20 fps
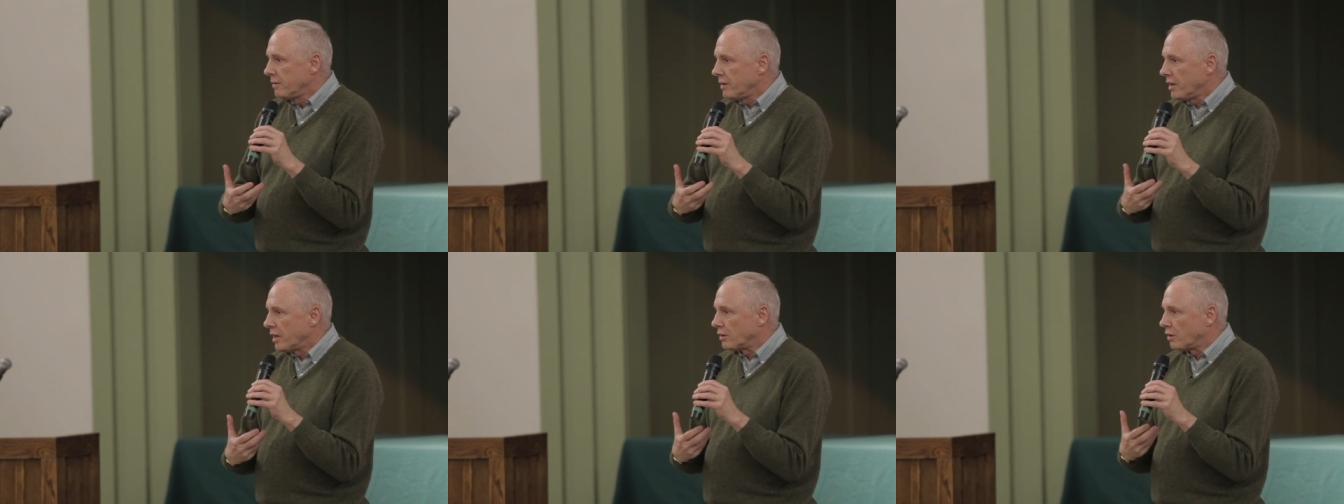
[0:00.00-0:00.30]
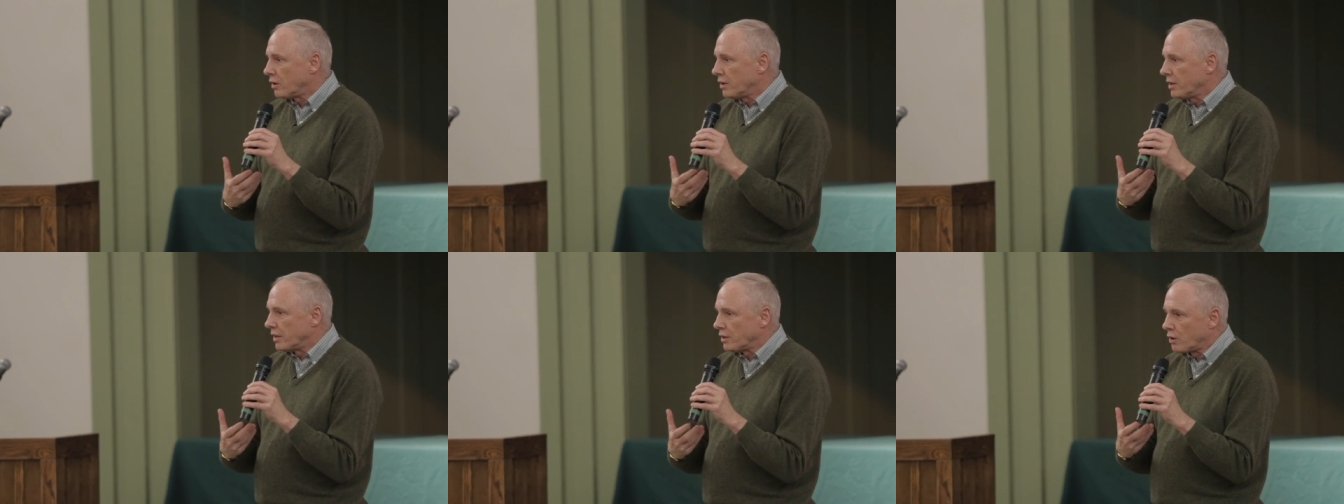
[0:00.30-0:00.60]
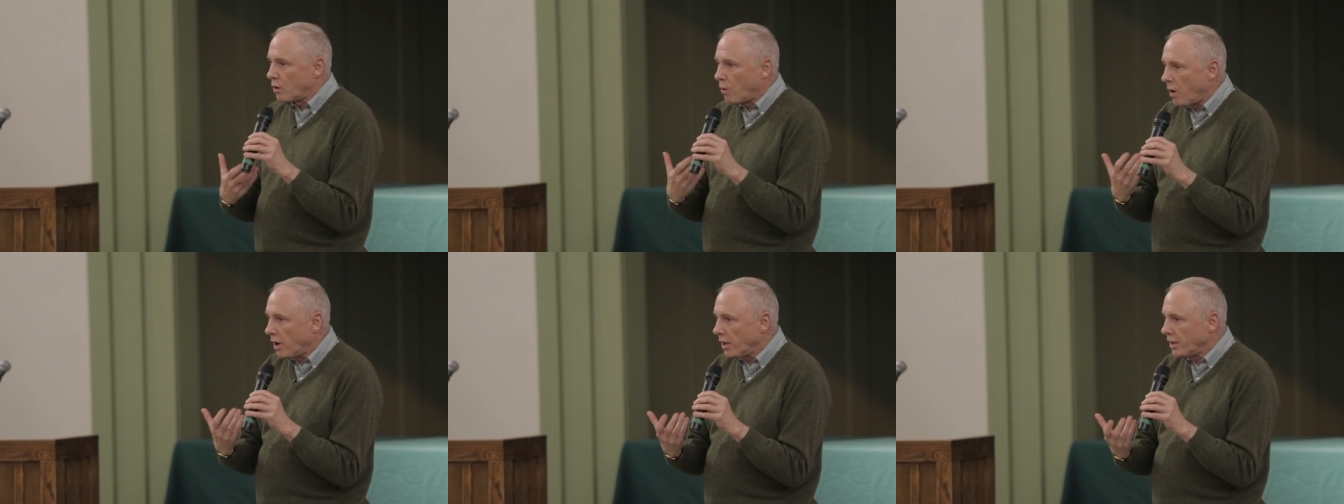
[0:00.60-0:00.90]
and, and
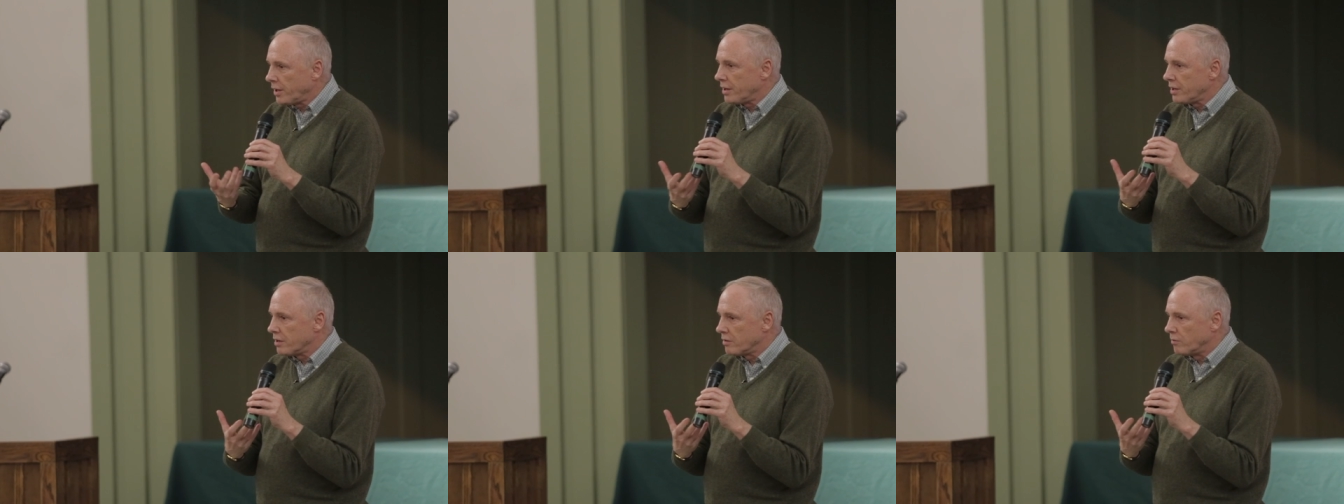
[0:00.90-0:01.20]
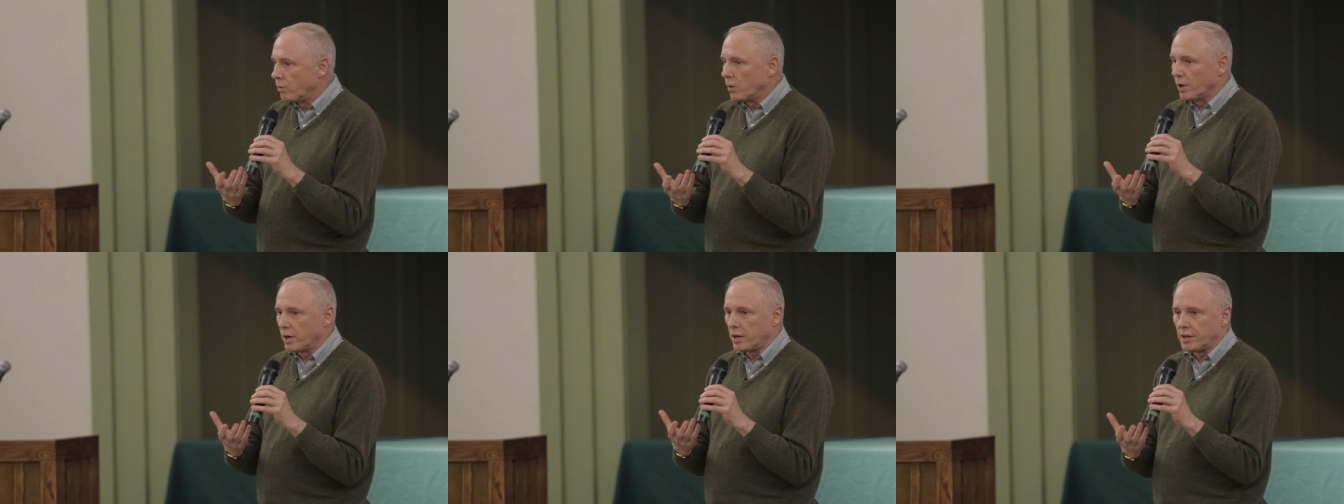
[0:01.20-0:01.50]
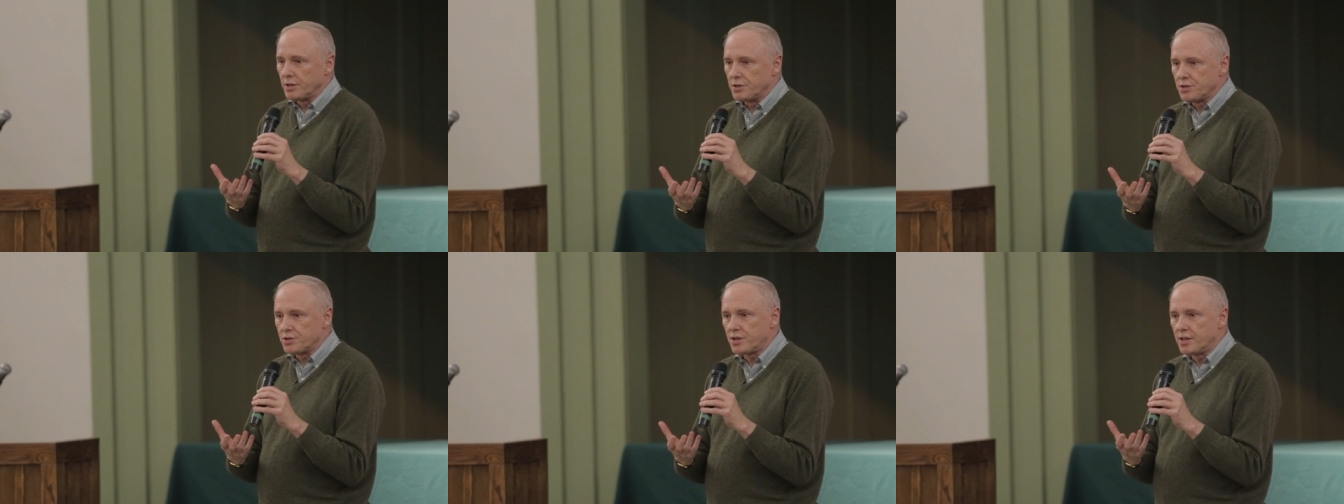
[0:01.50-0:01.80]
quality of
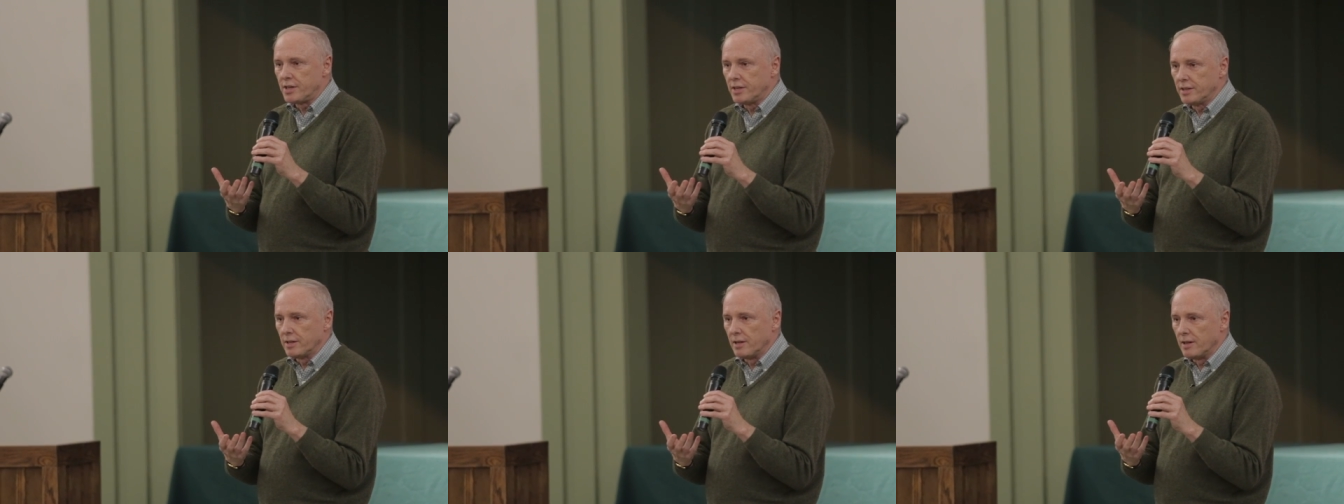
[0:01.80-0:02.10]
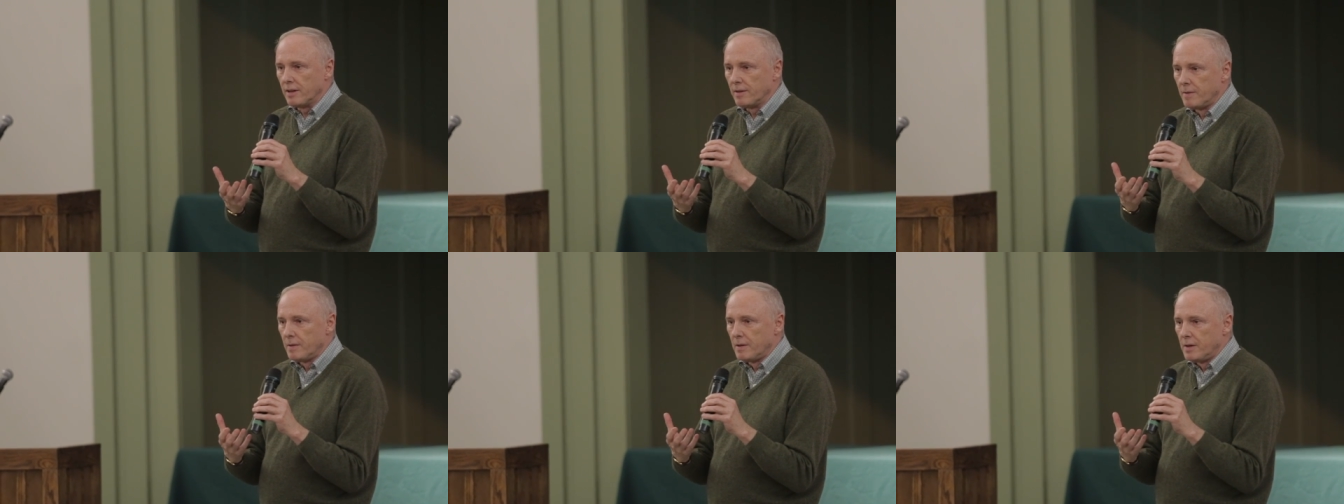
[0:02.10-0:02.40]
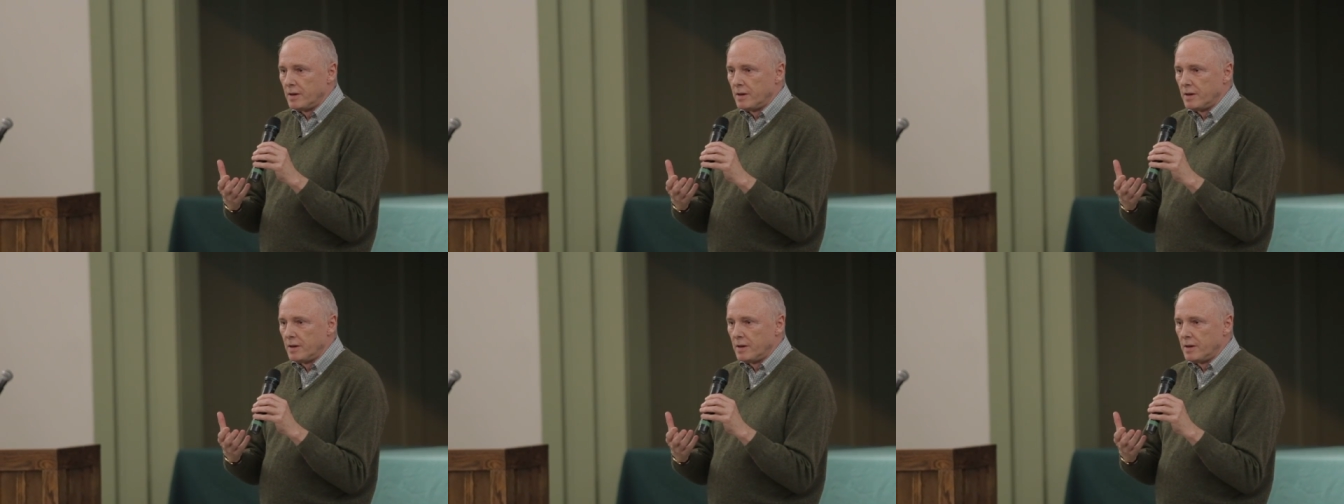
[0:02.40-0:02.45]
work and skill,